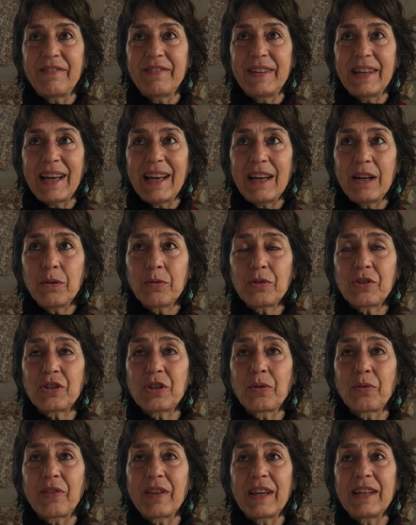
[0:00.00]
now
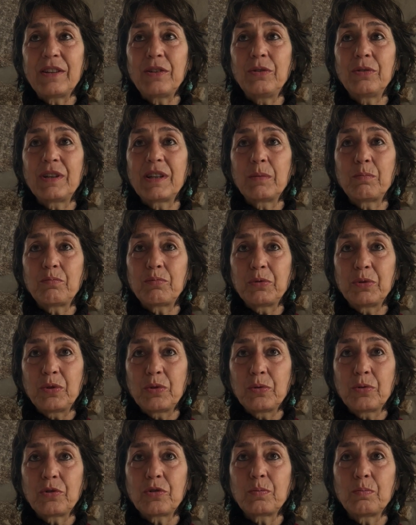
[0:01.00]
so that you can
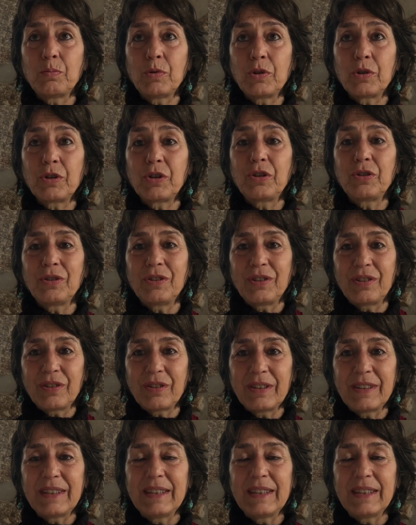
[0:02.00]
produce more good.